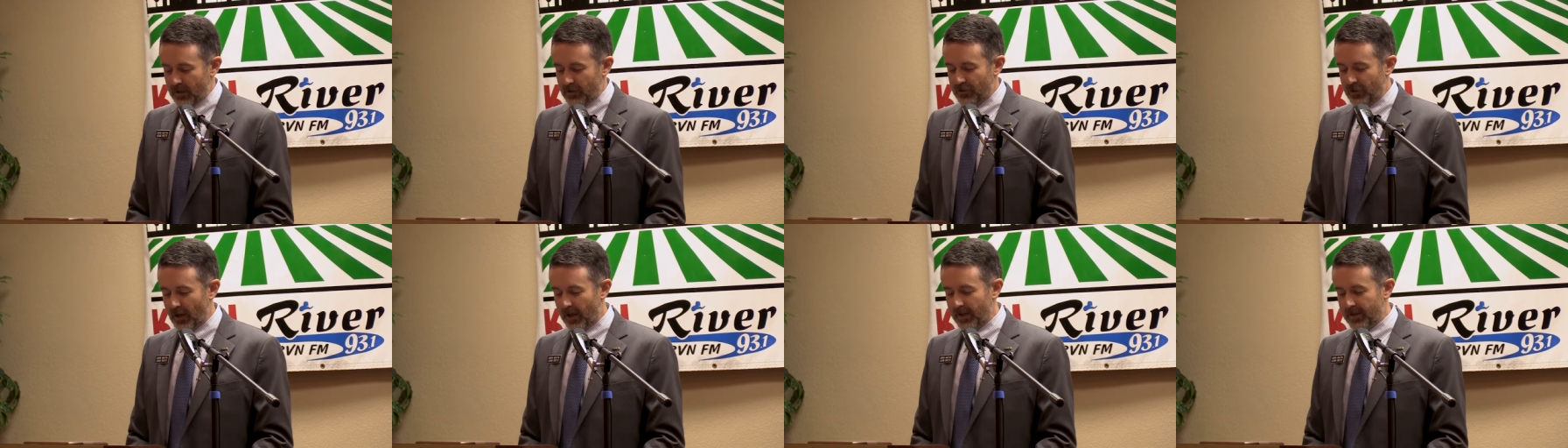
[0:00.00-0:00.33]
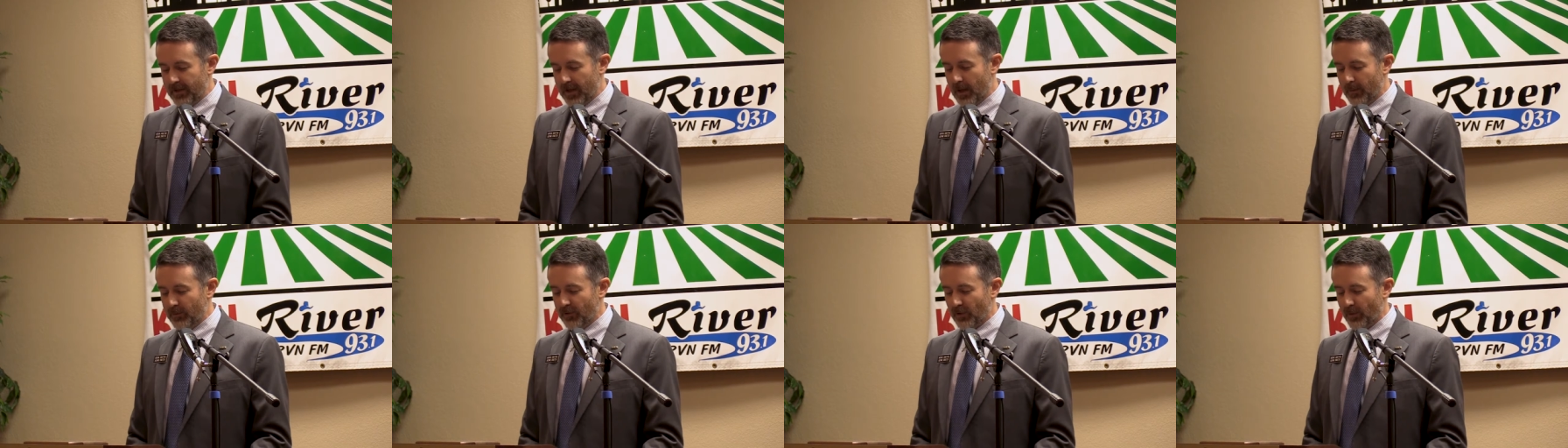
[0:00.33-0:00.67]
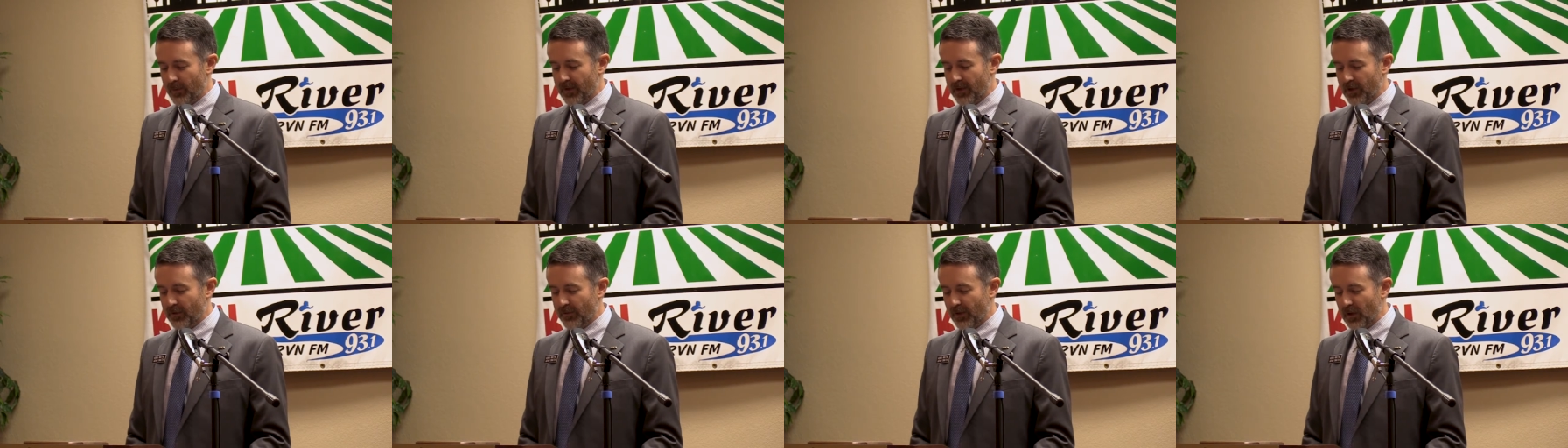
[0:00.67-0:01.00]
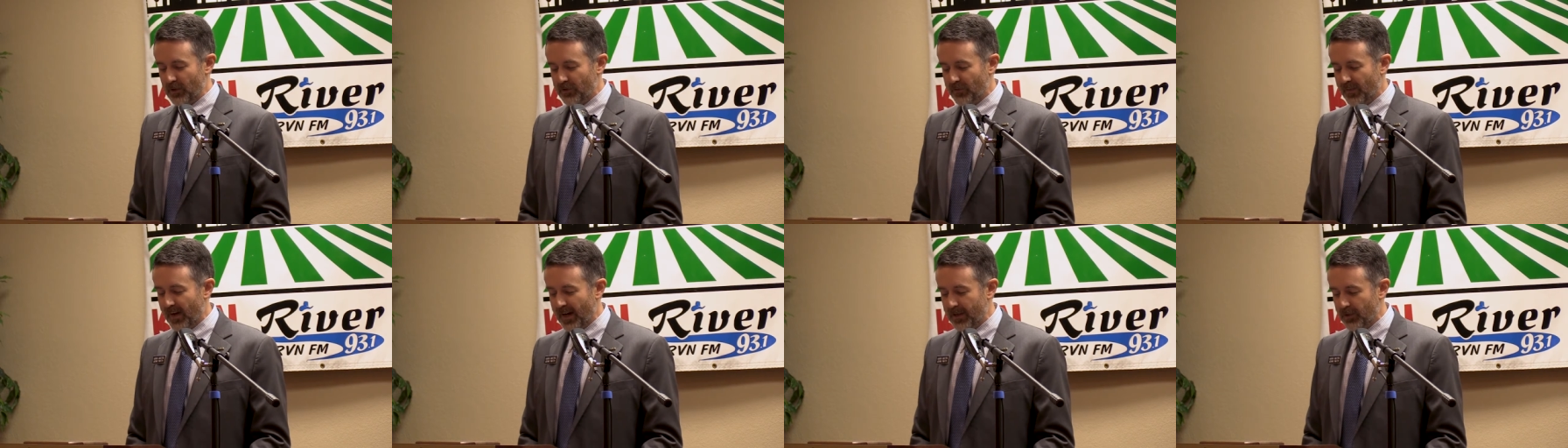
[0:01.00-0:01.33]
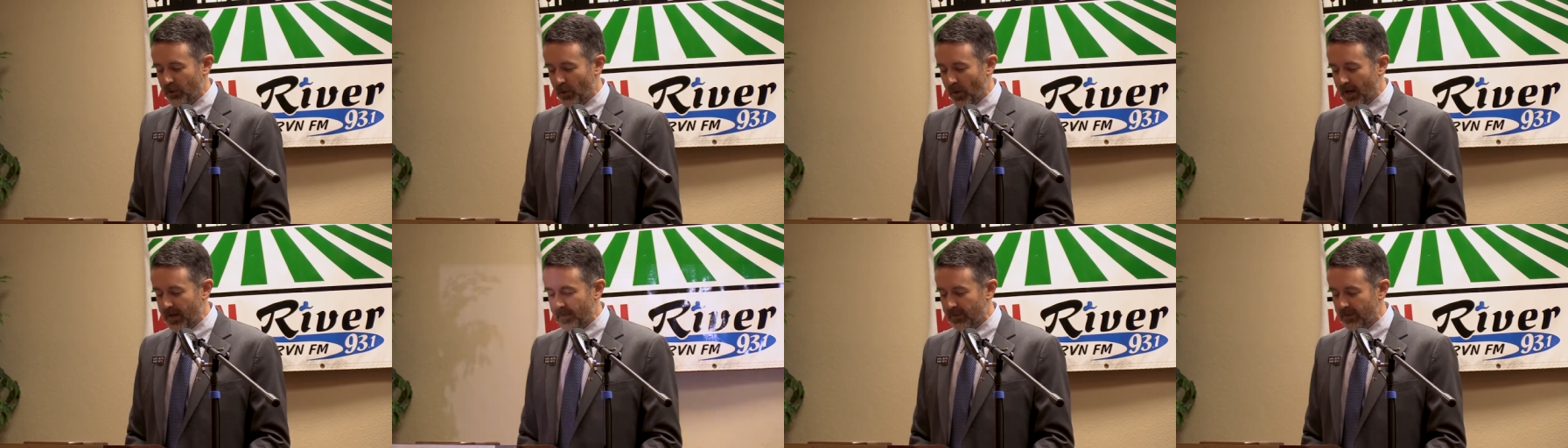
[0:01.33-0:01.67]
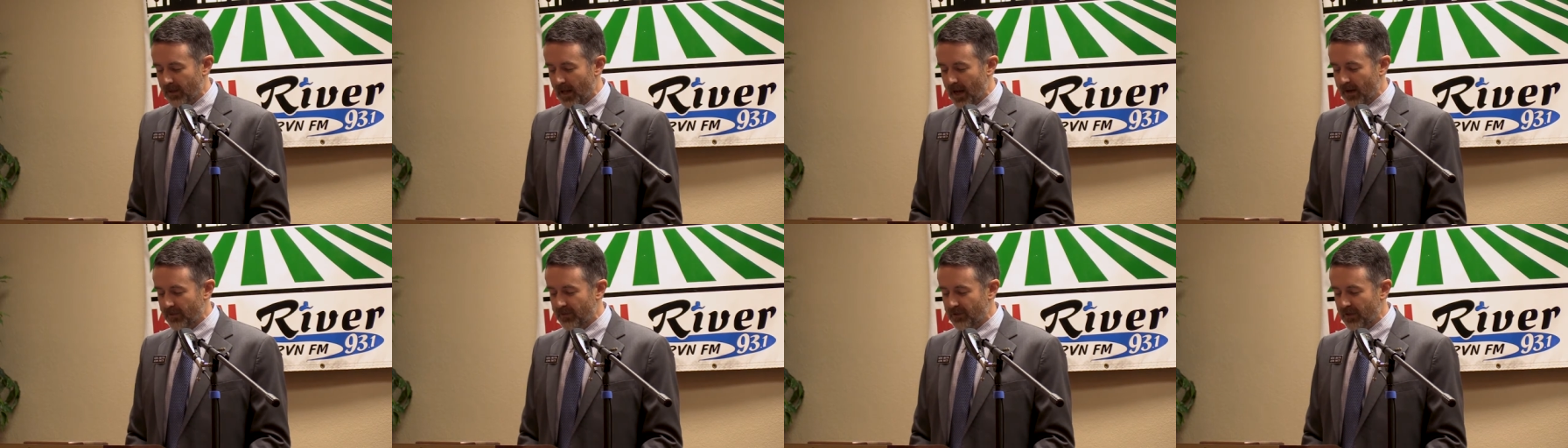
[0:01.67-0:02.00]
John comes from a diversified grain and
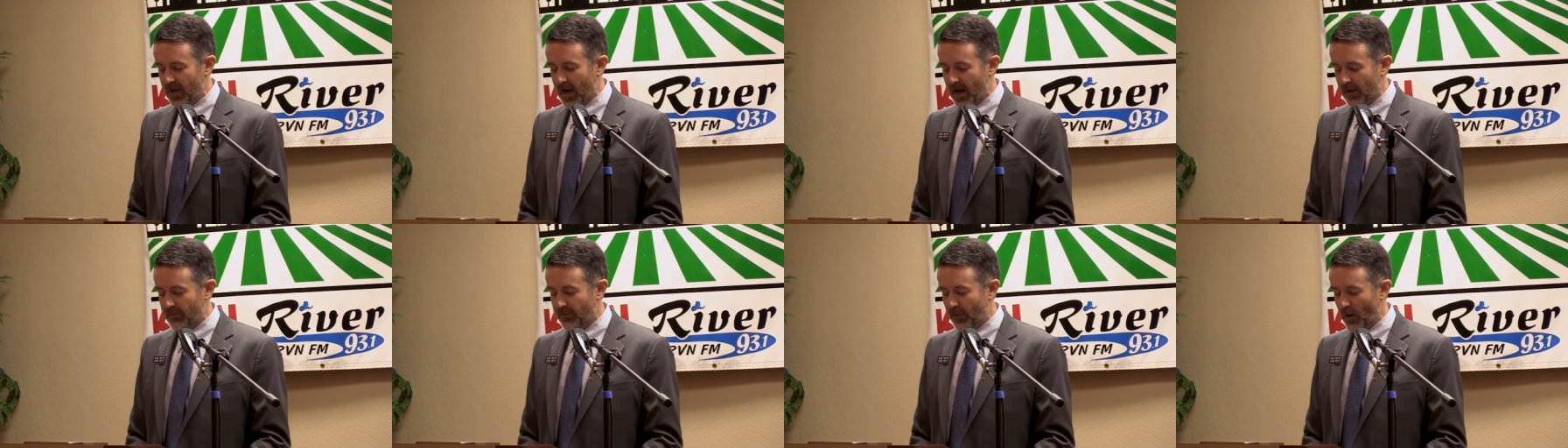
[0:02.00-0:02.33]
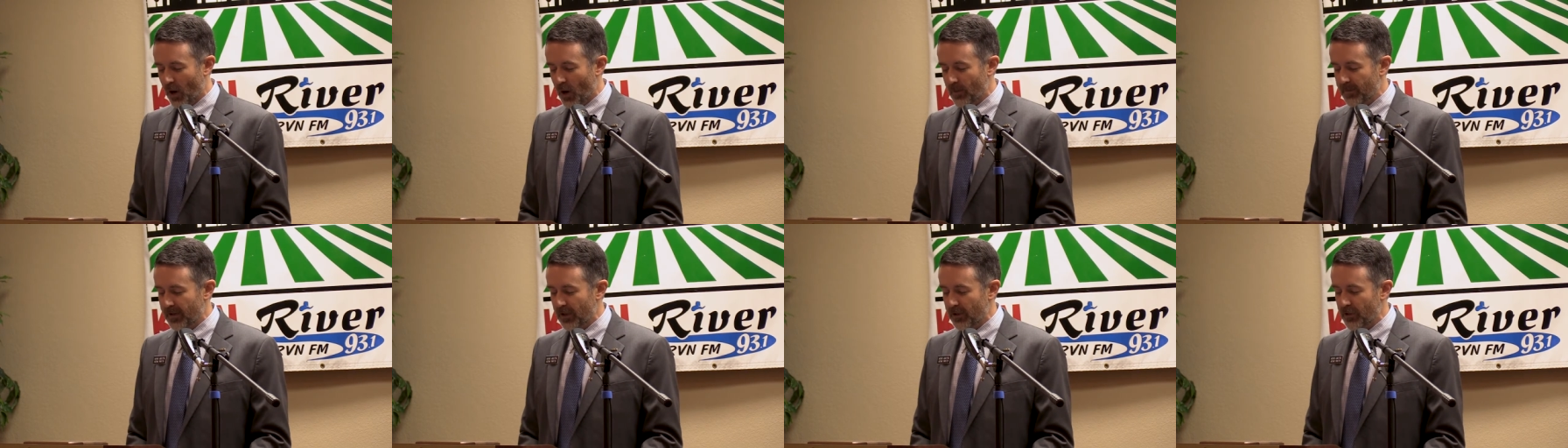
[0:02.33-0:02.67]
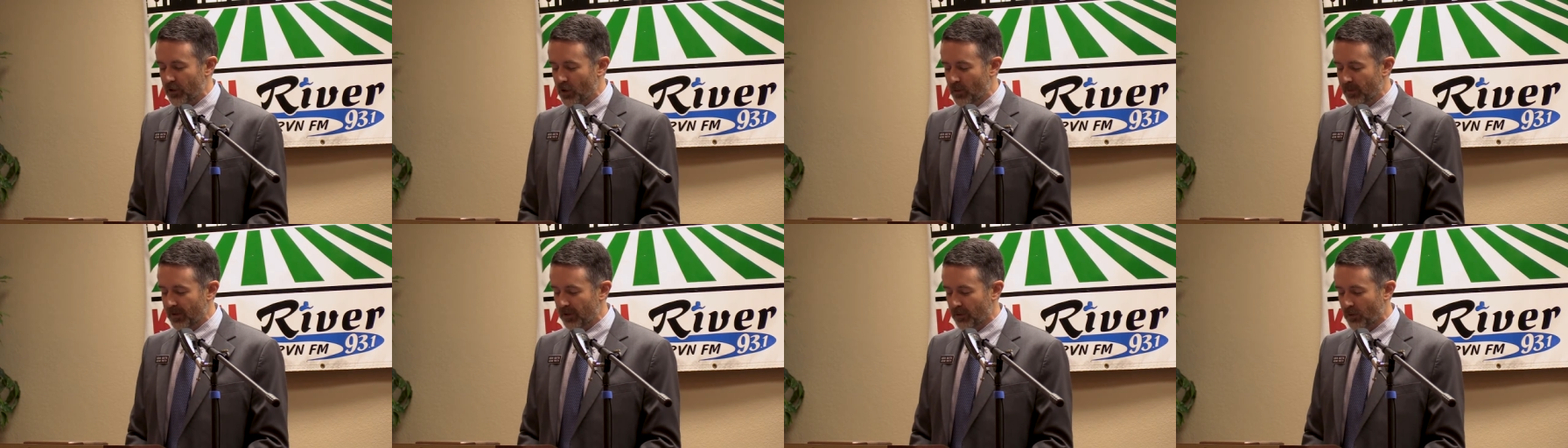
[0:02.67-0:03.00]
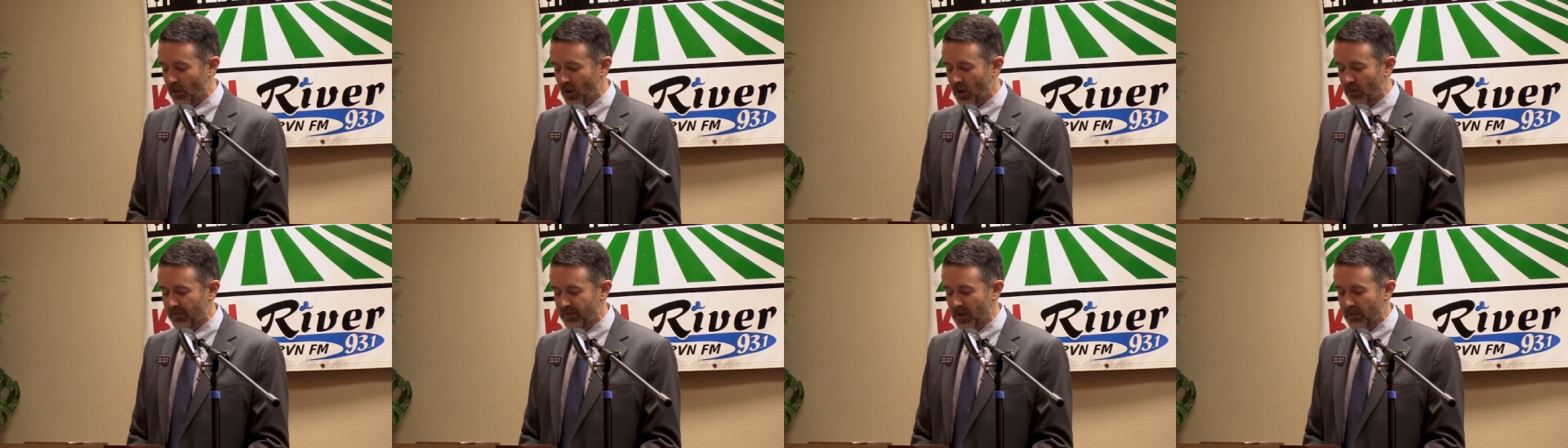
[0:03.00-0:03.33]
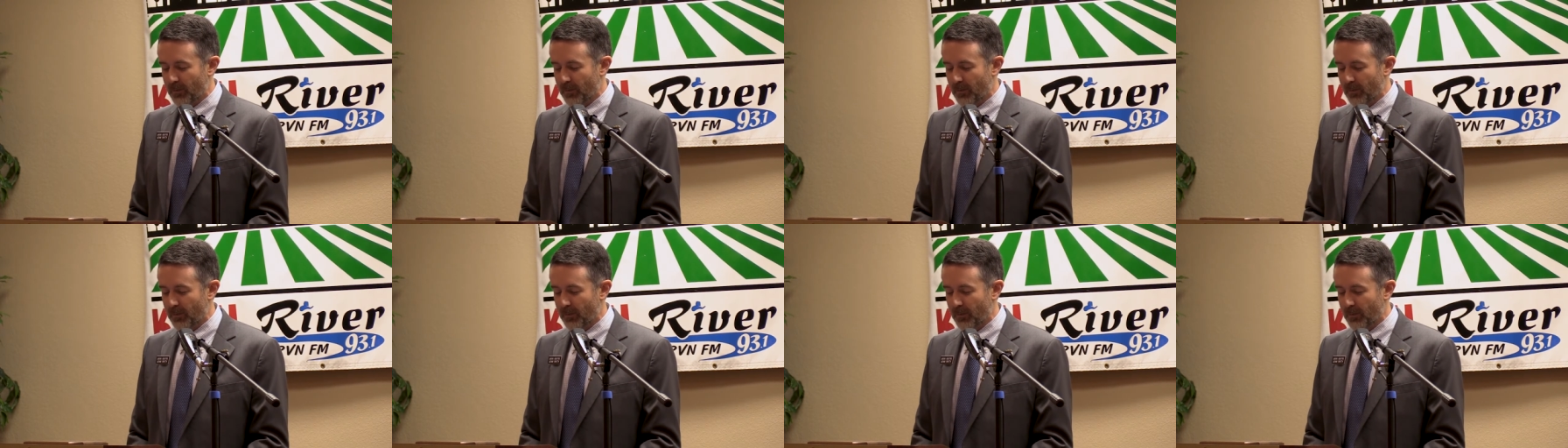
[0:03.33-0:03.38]
livestock farm near Newman Grove,